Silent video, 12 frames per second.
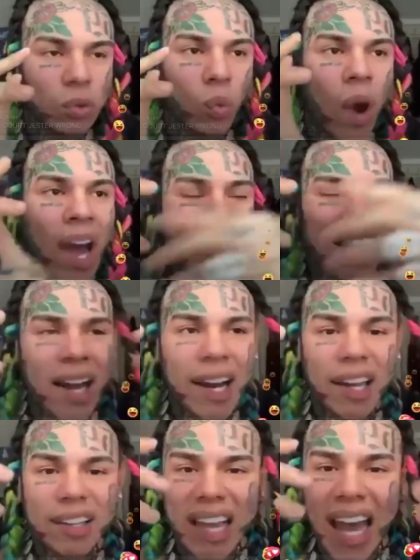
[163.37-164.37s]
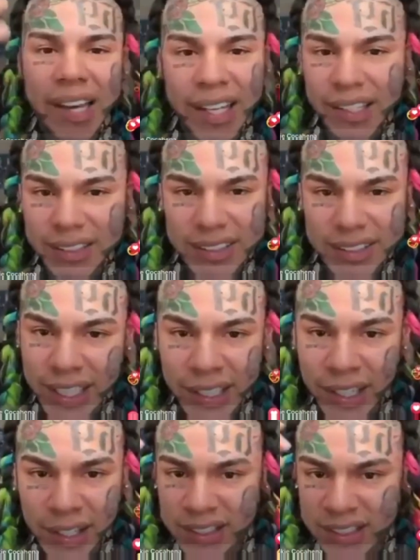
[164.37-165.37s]
Why y'all let, y'all can't
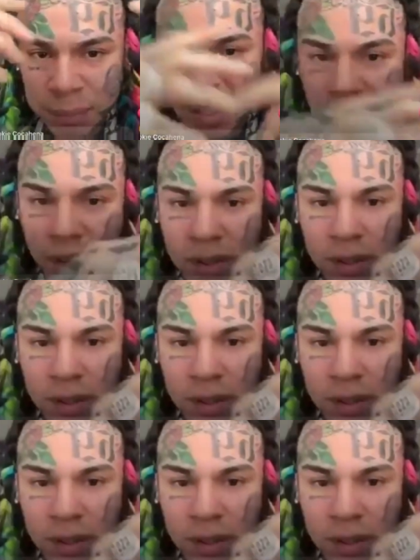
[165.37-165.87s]
stand it or something?